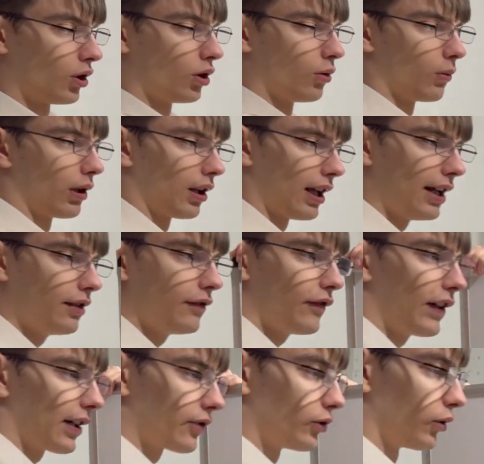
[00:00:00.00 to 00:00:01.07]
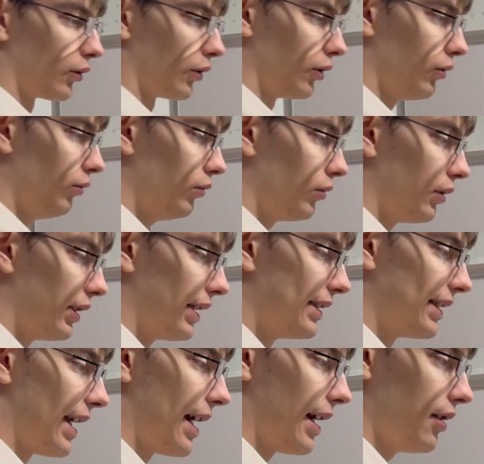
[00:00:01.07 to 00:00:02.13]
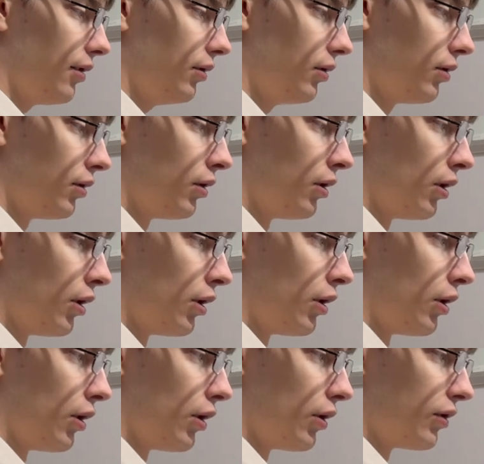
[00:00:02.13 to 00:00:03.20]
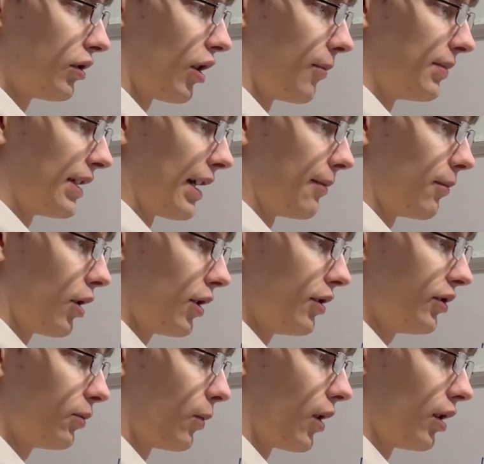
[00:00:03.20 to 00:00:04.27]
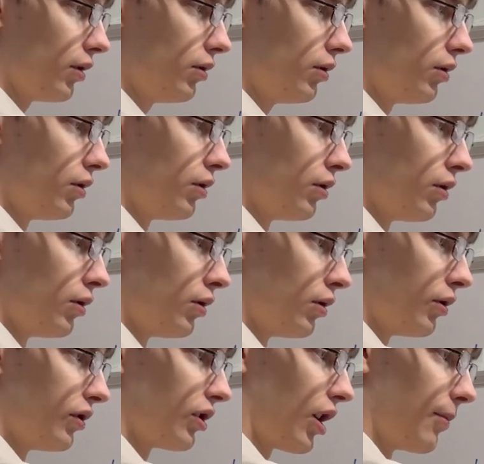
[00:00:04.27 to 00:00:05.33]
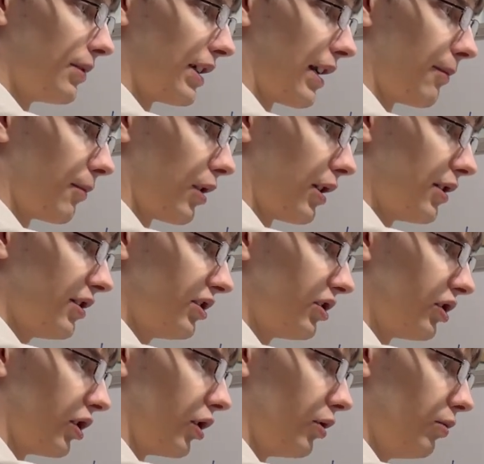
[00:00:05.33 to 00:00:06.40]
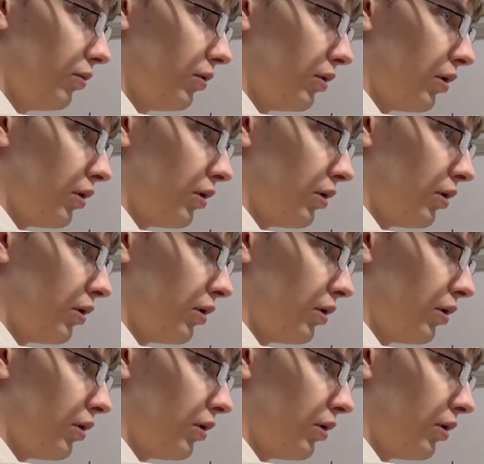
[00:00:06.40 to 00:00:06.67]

Well, n factorial is n times n minus 1 times n minus 2